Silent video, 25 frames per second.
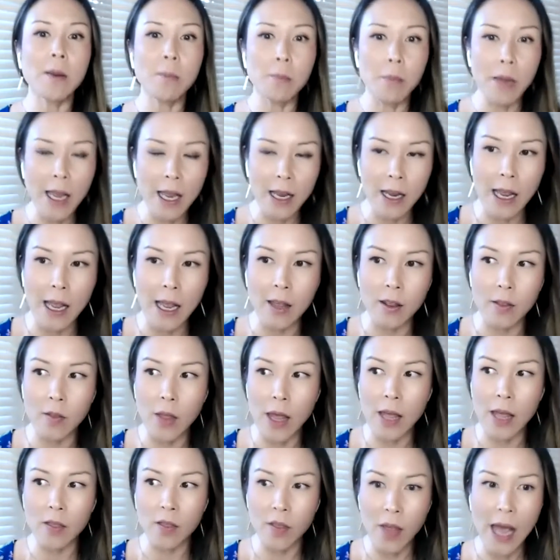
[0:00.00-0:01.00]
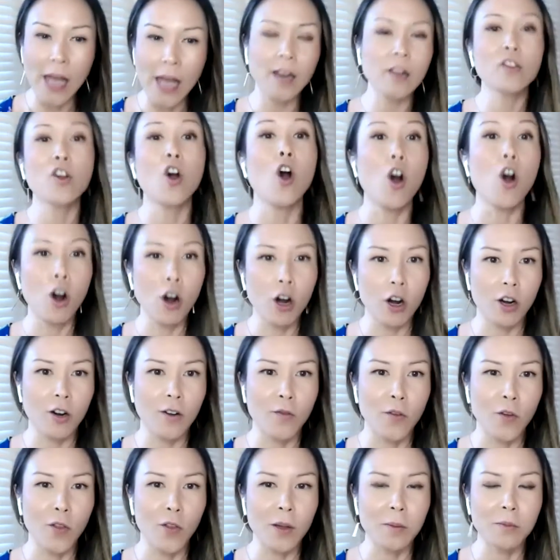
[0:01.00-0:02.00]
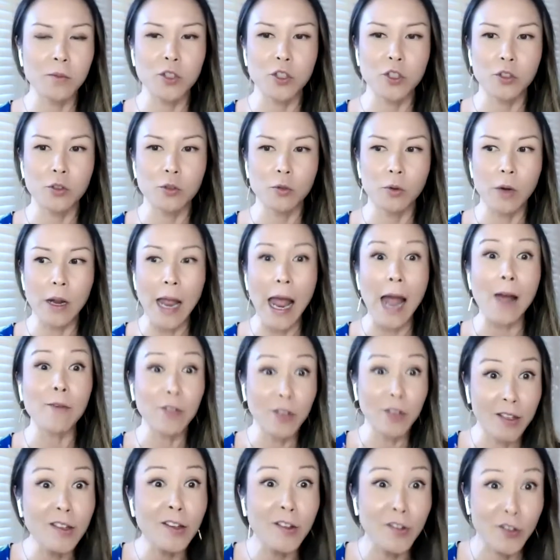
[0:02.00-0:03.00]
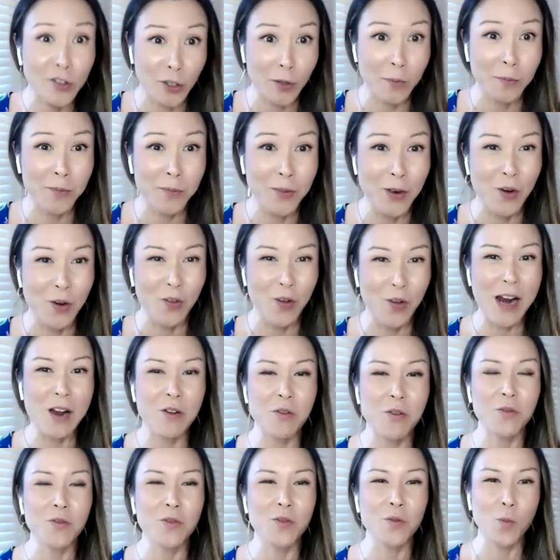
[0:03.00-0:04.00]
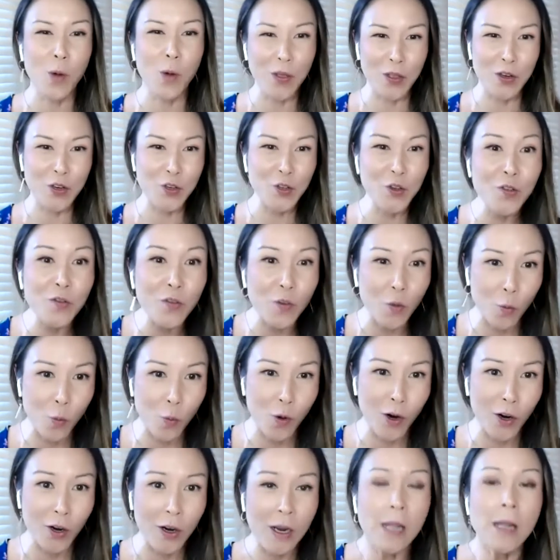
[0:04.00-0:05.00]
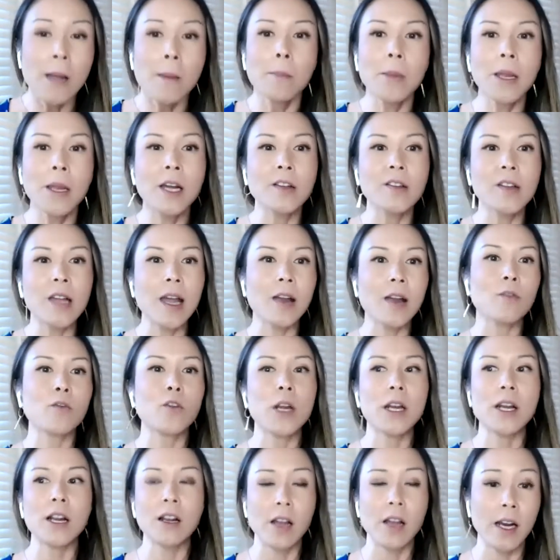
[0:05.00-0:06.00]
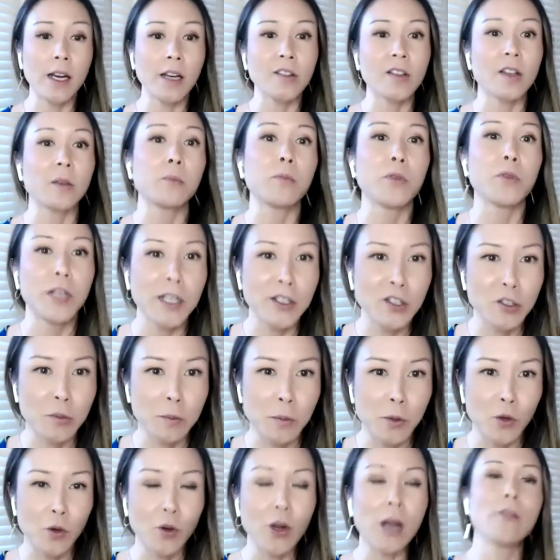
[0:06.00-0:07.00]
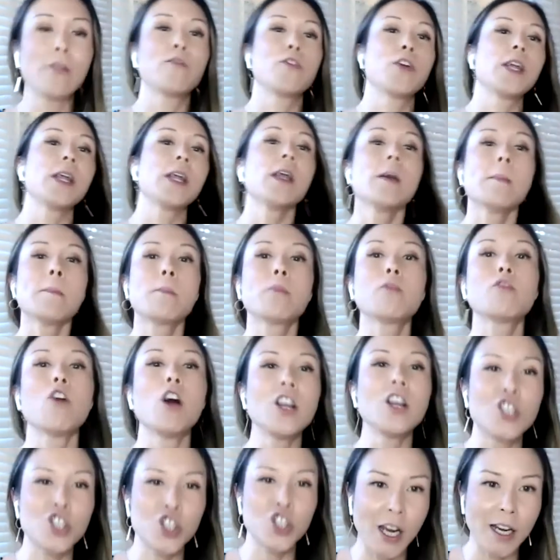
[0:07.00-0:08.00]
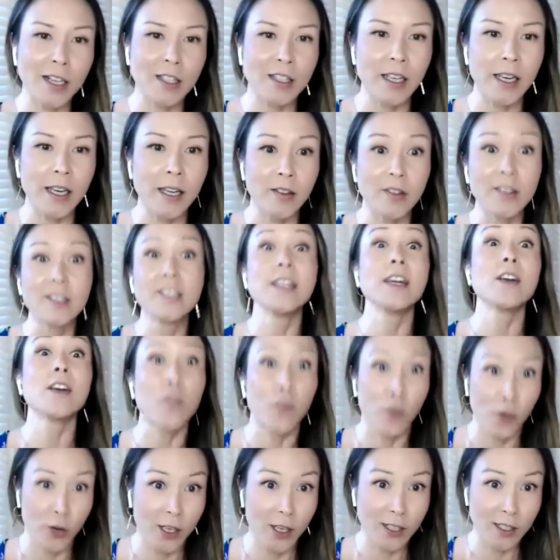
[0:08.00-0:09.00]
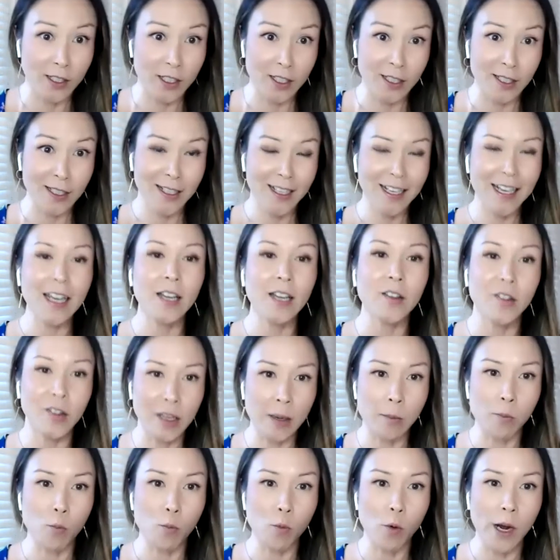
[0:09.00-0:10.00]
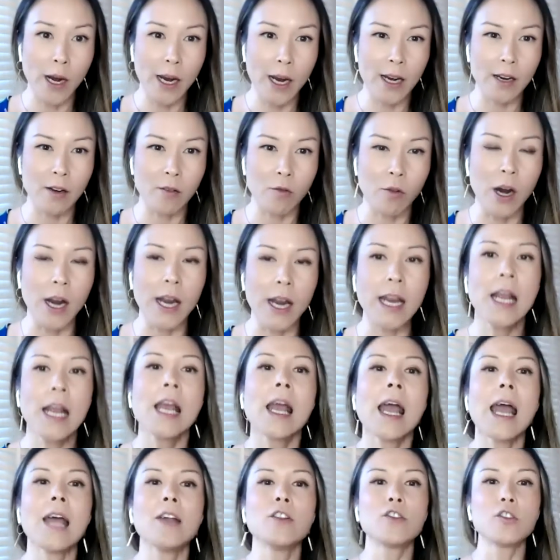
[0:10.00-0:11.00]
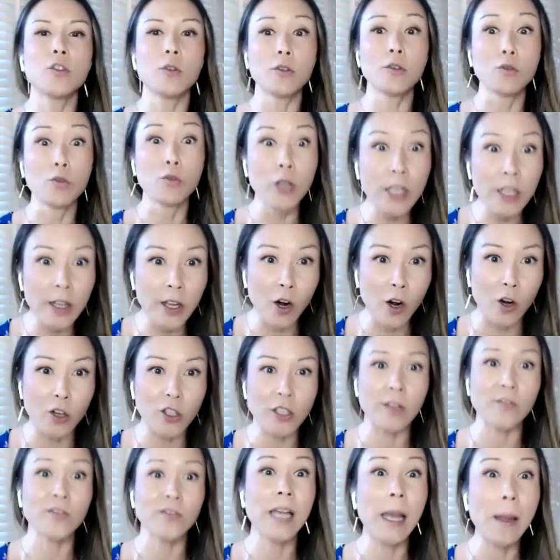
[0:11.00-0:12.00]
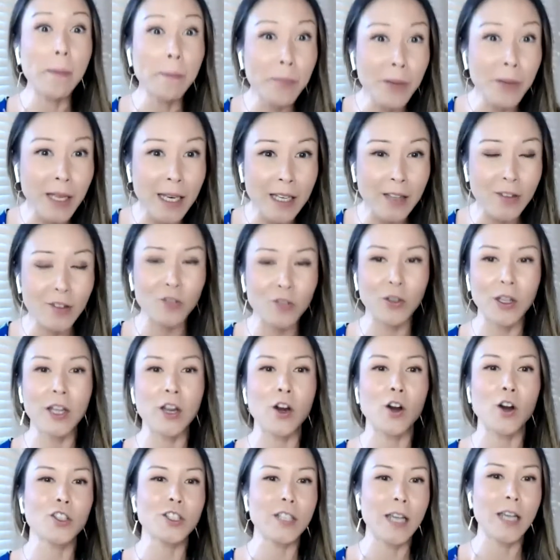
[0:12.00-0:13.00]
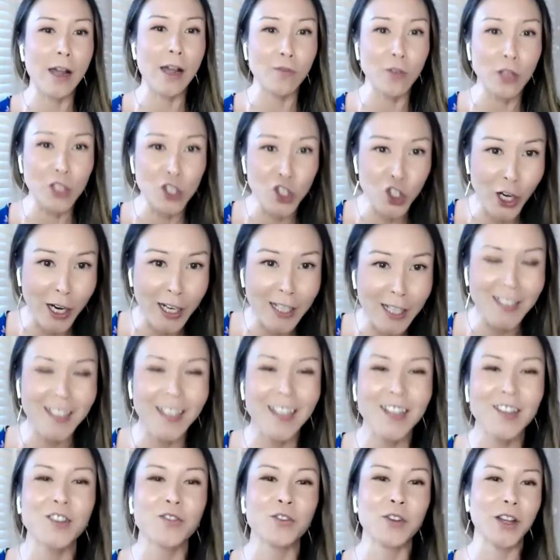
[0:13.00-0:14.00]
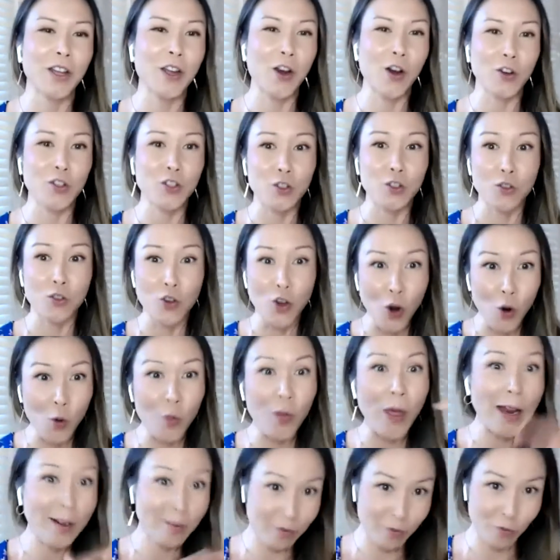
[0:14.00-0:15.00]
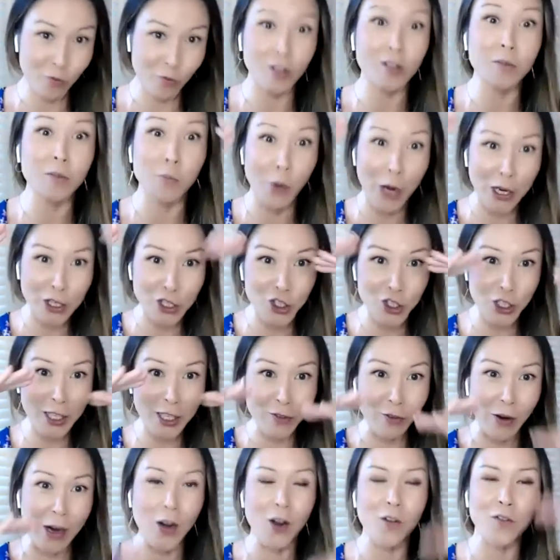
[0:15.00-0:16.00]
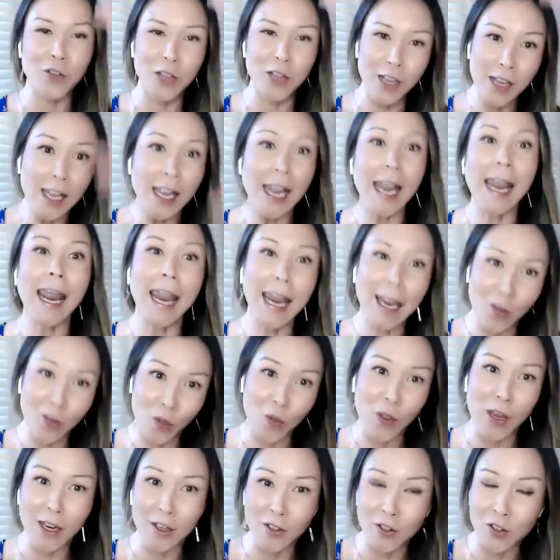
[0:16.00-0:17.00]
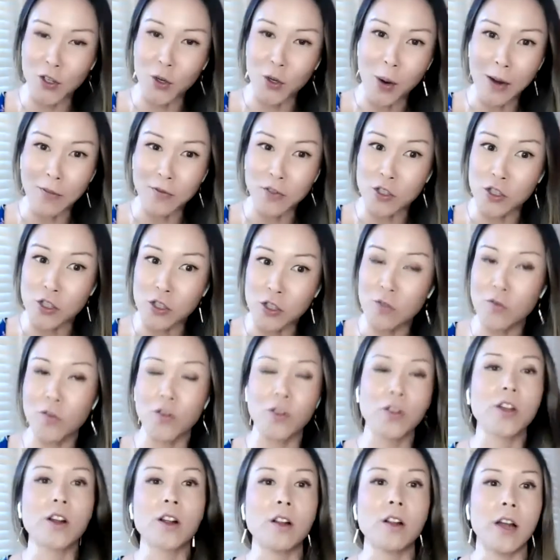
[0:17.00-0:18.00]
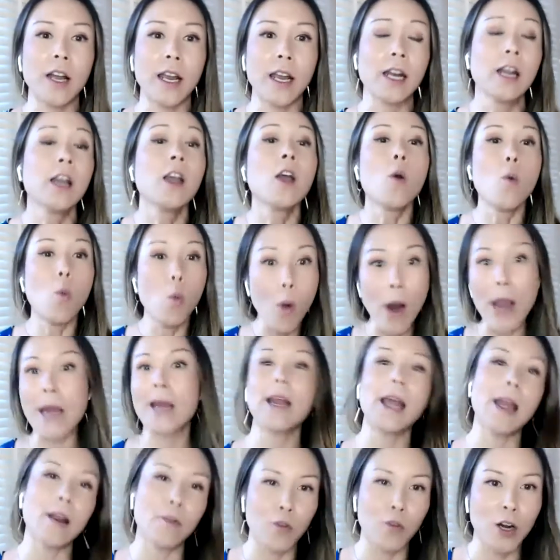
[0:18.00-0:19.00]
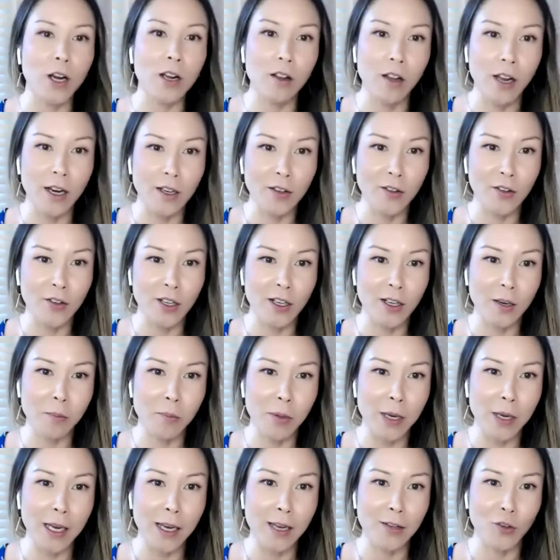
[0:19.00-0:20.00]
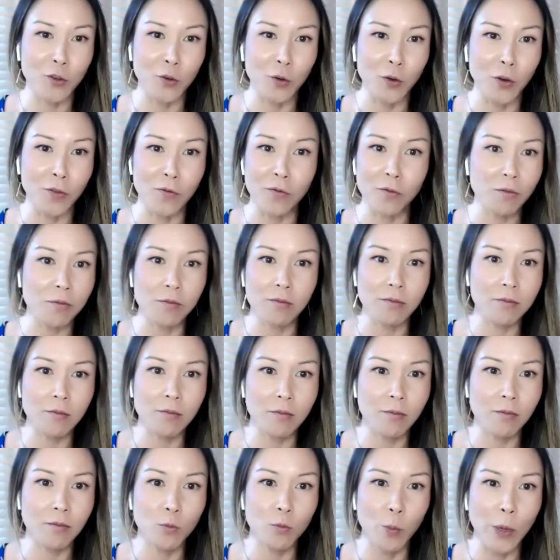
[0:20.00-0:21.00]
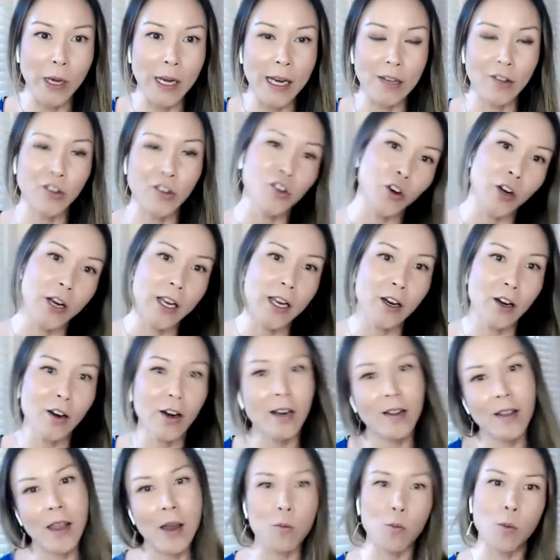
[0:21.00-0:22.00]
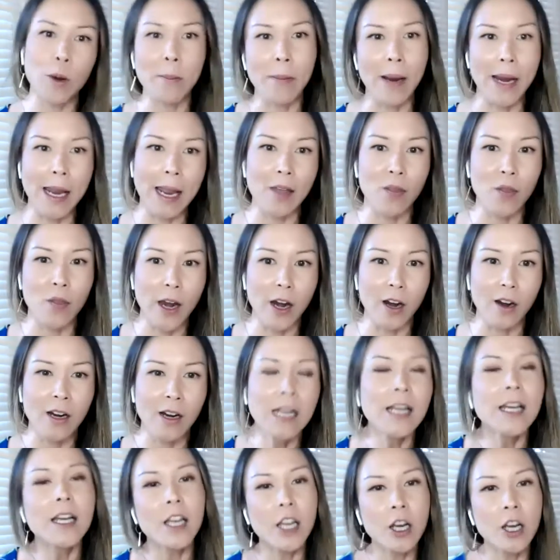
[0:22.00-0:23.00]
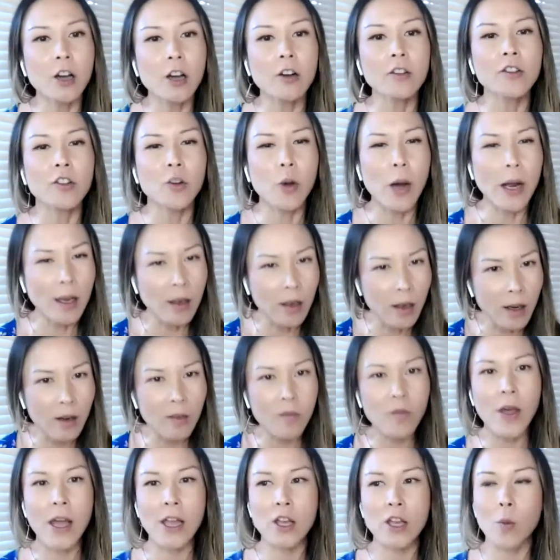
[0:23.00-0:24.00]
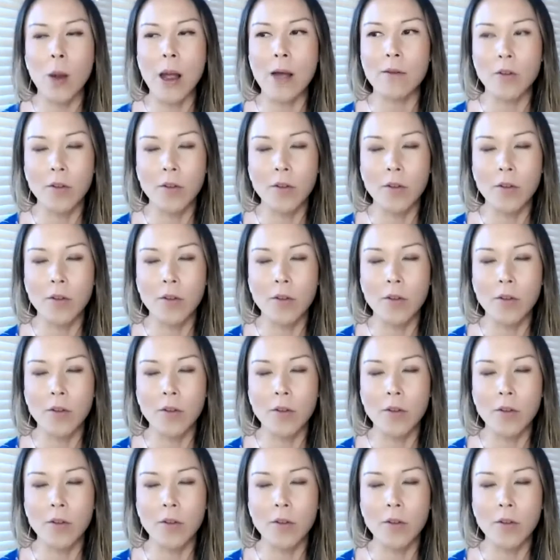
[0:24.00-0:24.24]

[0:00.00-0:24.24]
and and and and that is hard for them to have a system around what they do for work because every client is unpredictable or every project is different in some way right and so it's really hard to have templates really hard to have a checklist really hard to know that spreadsheet right of the eight things you have to do for the client when every client is going to be sort of we can start here and then we might end there you know so i love that you mm-hmm.